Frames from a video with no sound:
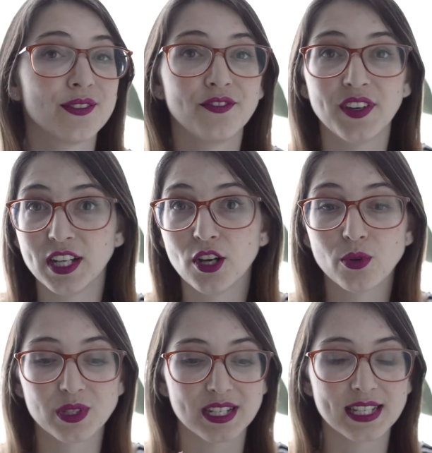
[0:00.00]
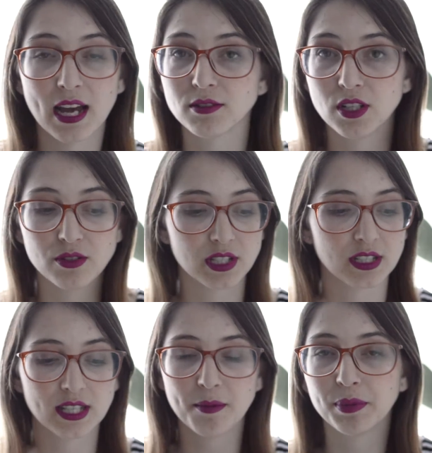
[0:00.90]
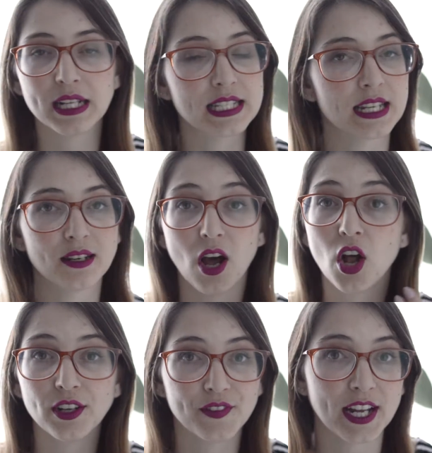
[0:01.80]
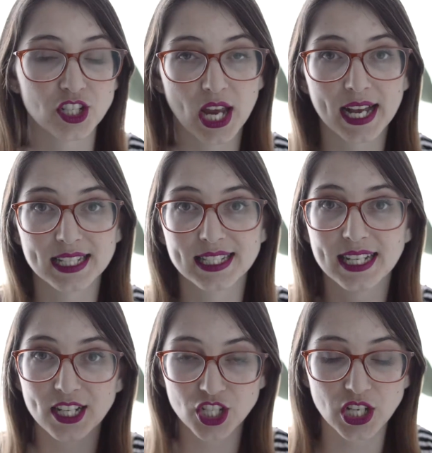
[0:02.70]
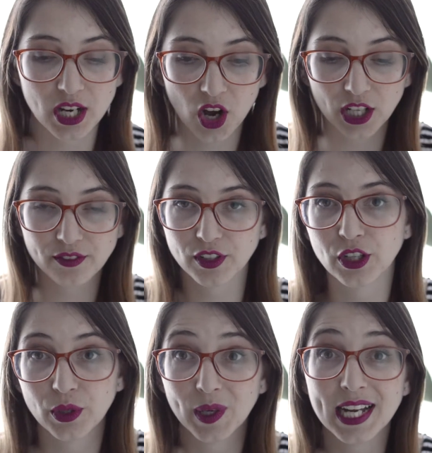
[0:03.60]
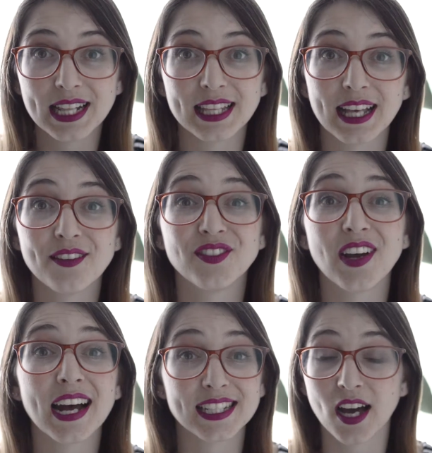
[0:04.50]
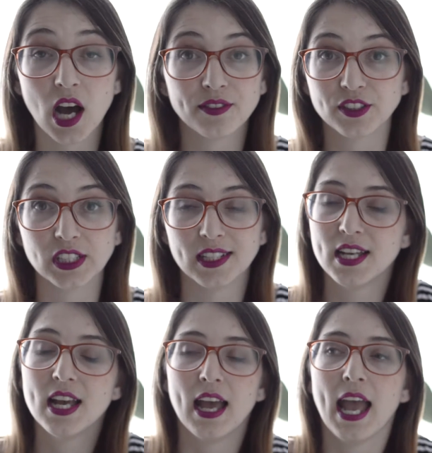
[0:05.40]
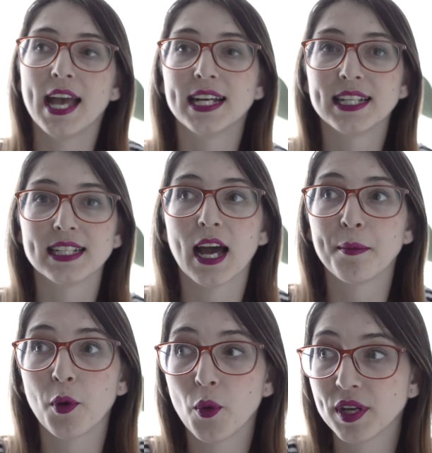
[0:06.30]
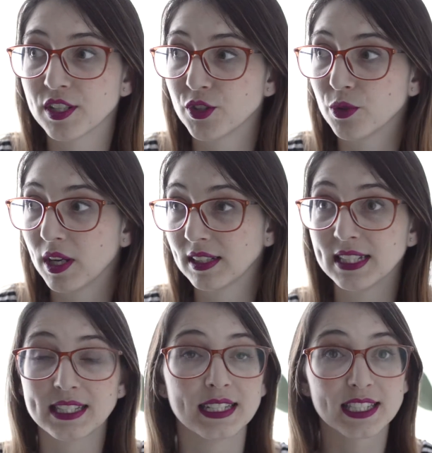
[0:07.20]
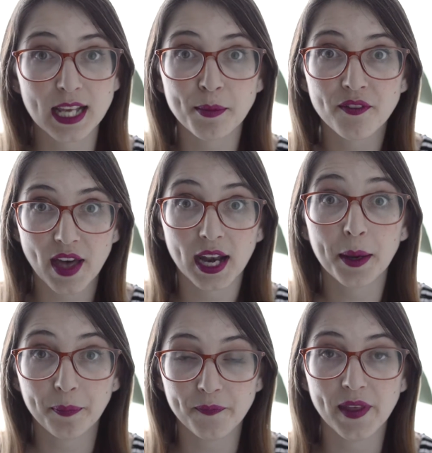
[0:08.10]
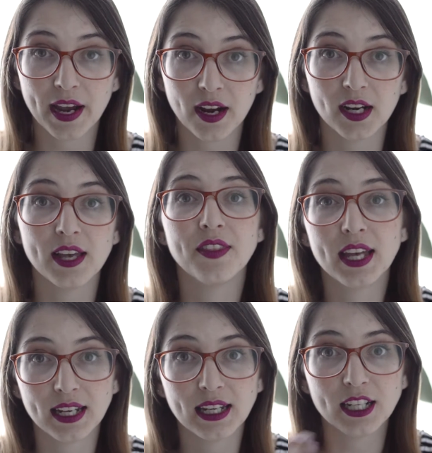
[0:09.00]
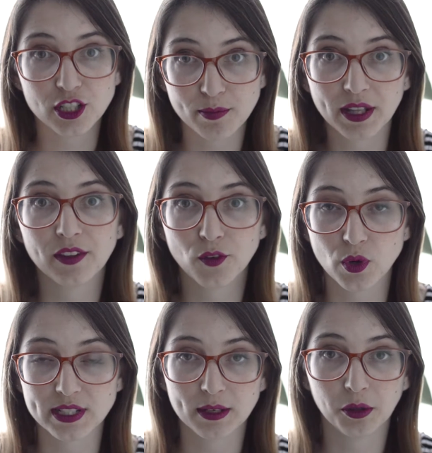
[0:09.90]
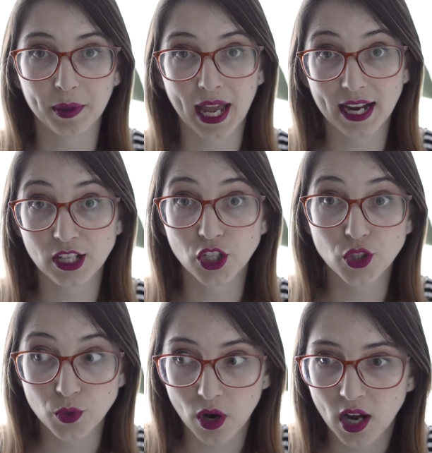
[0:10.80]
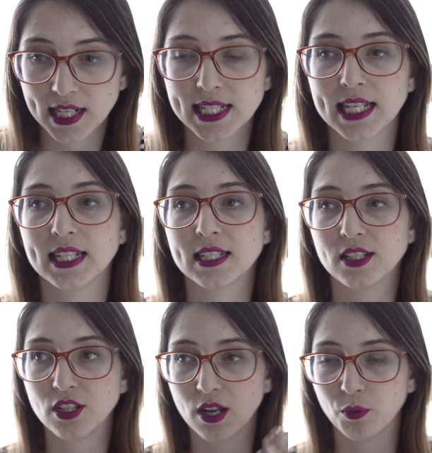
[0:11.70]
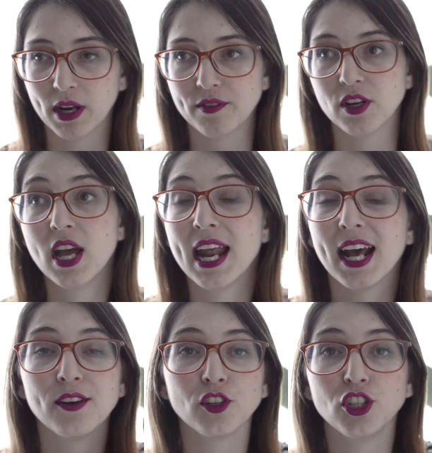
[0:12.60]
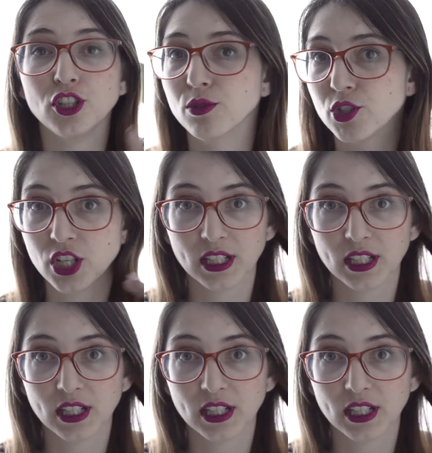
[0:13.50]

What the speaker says: of videos and downloads and templates and all of that jazz, teaching all of you anything I've got to offer. And I'm going to at least get some of that up there, and then each month, of course, I will be adding new content and whatever. And I have a huge